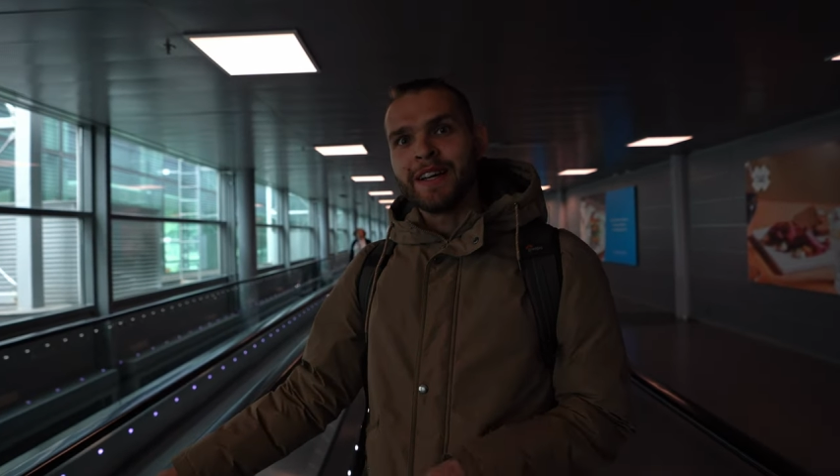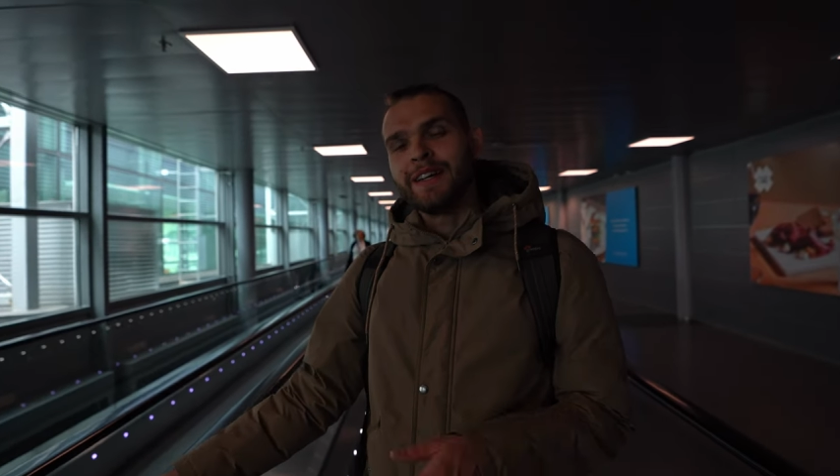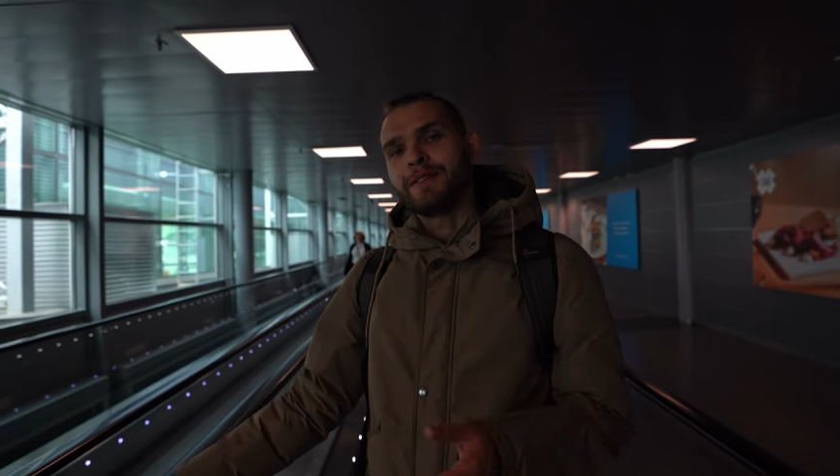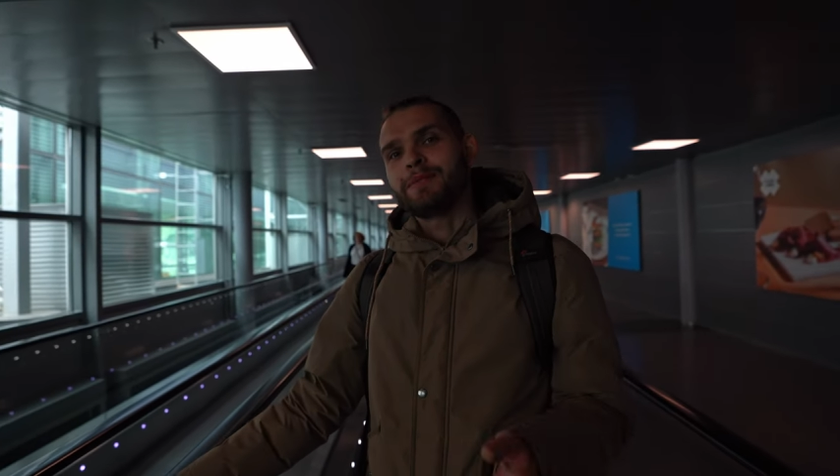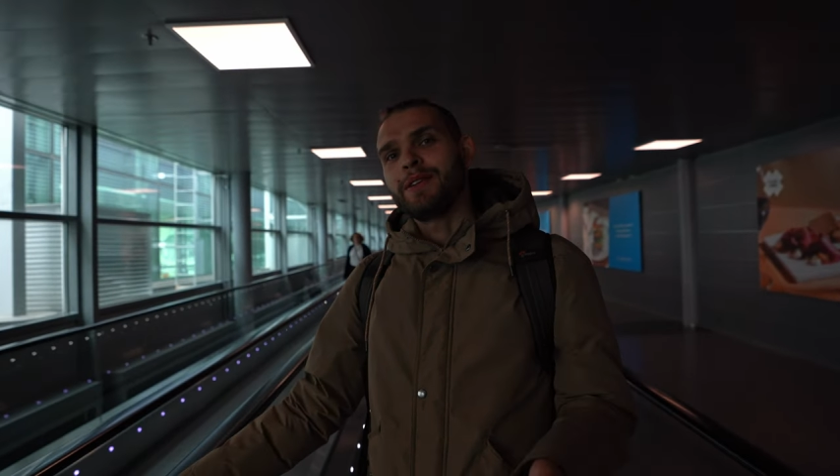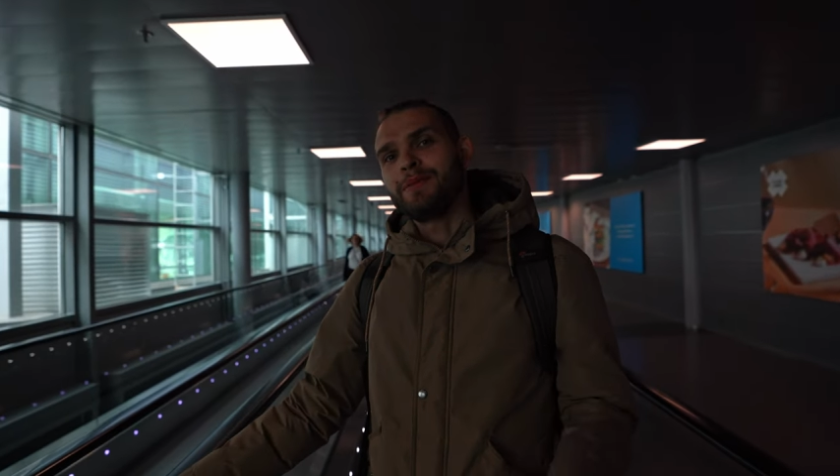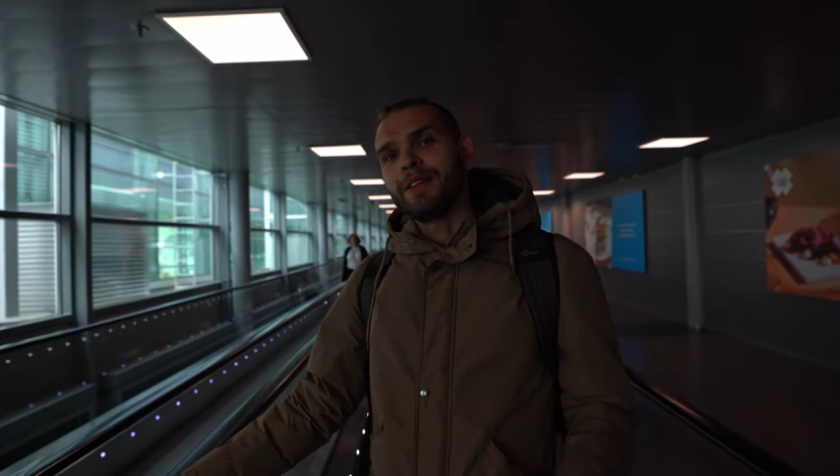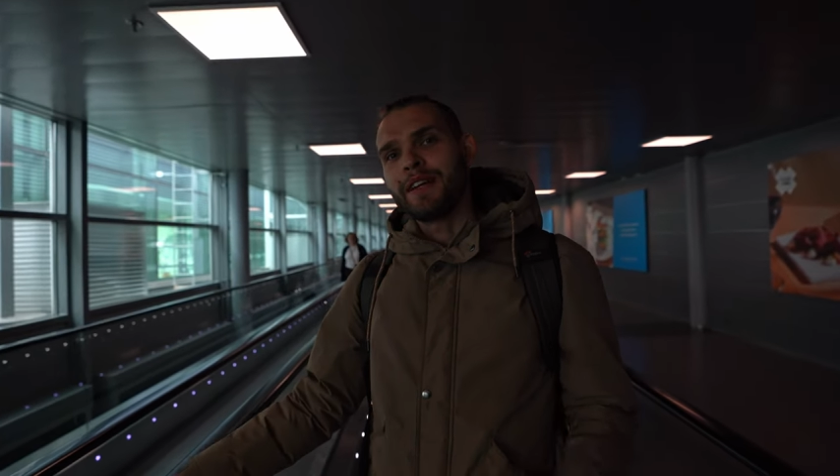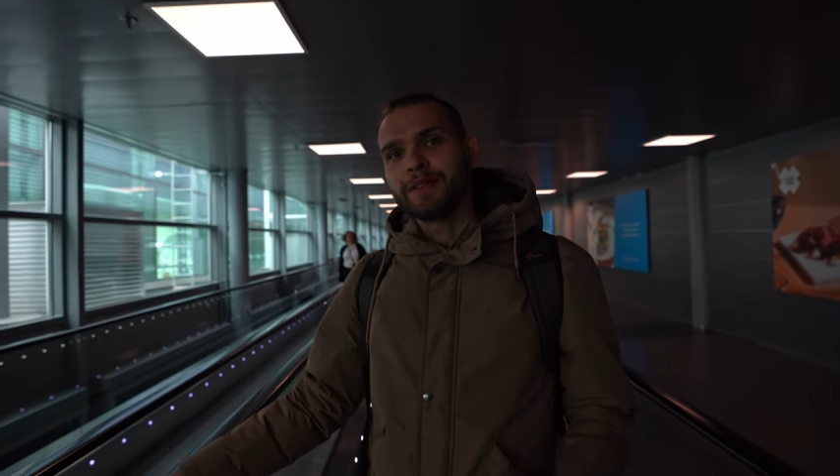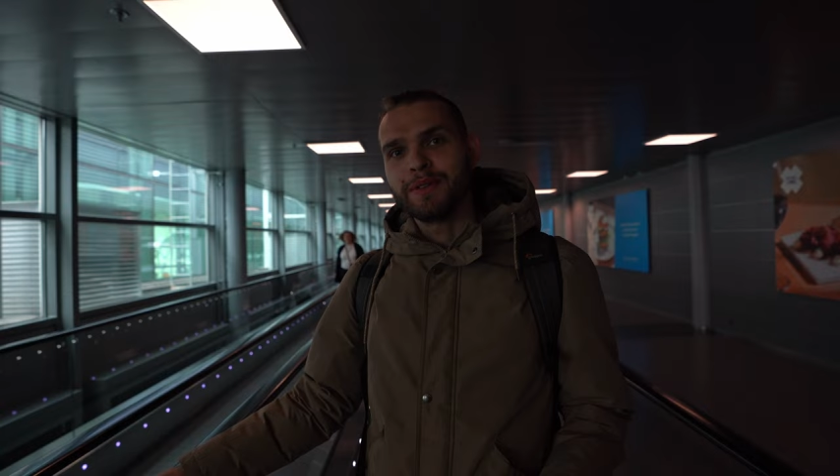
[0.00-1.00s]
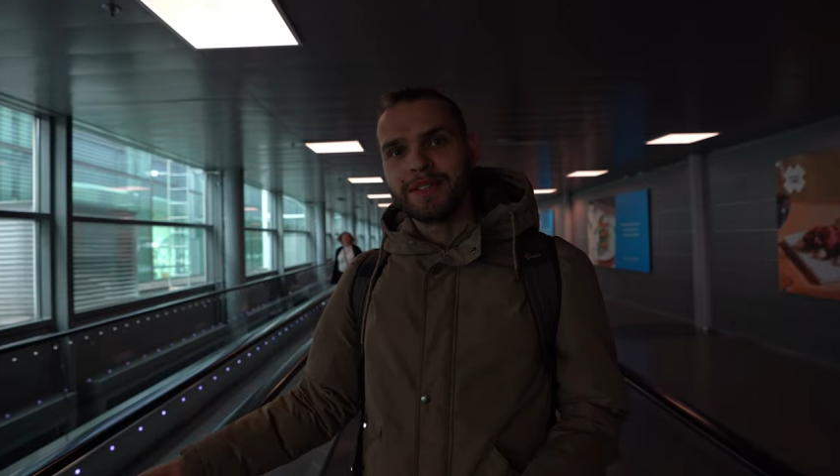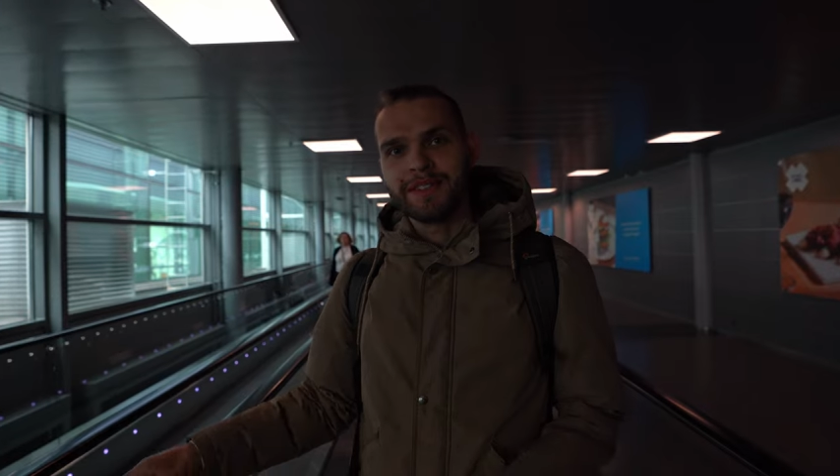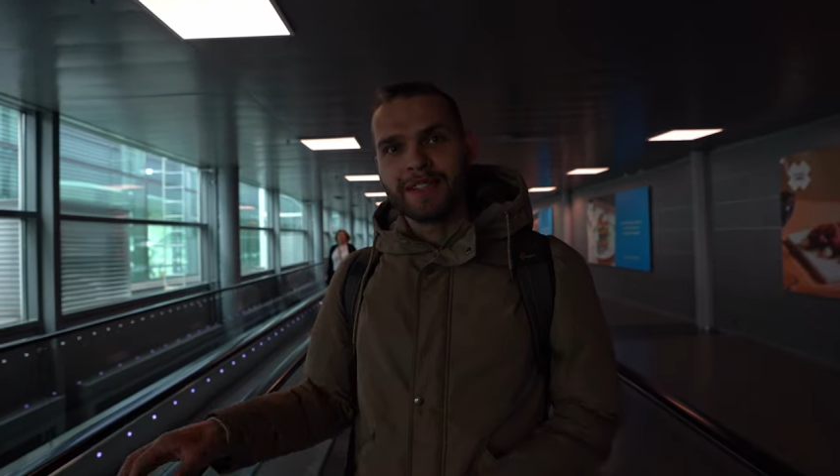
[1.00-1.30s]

it's probably like 20